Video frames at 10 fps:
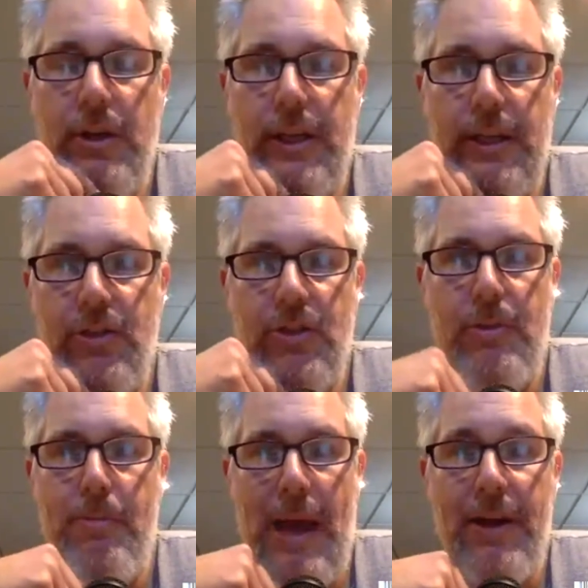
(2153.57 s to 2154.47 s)
like, it's just a
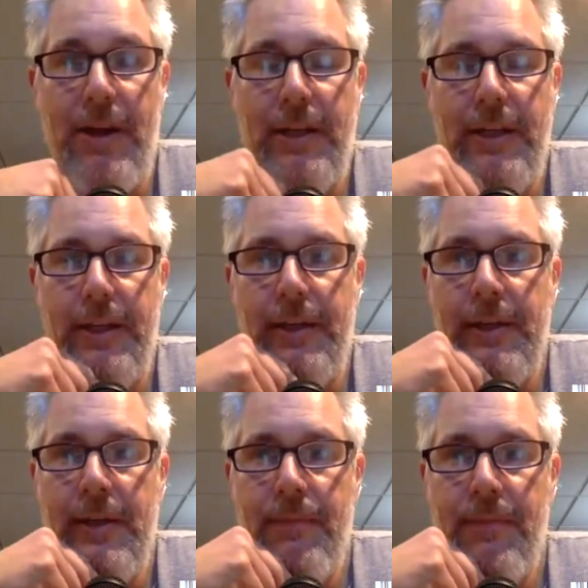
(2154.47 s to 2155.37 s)
bad idea,
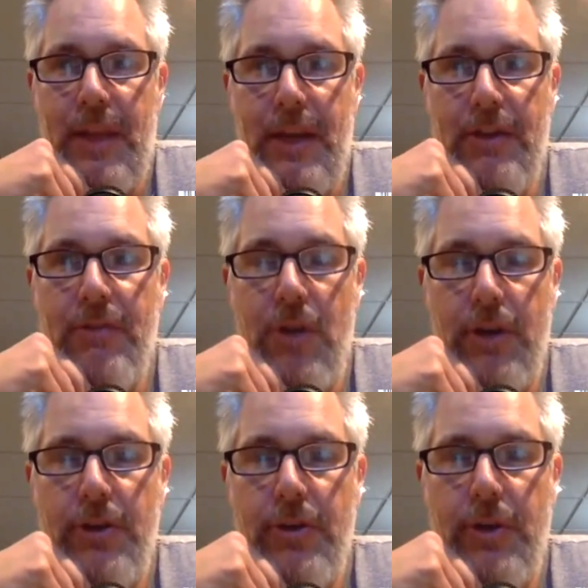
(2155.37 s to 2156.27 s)
and you've got
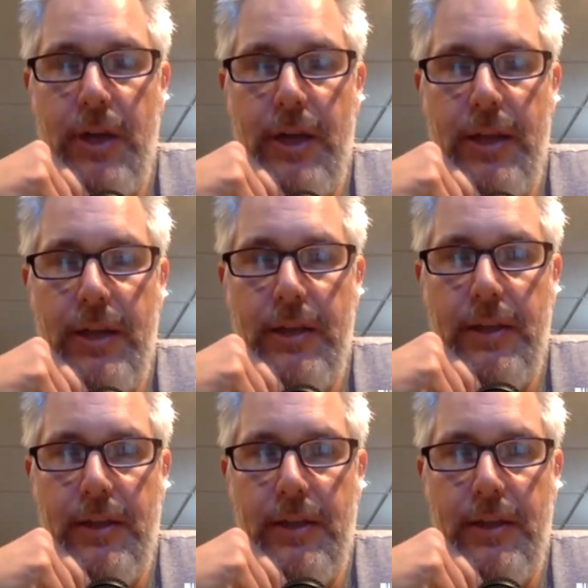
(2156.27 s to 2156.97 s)
to do it. I think,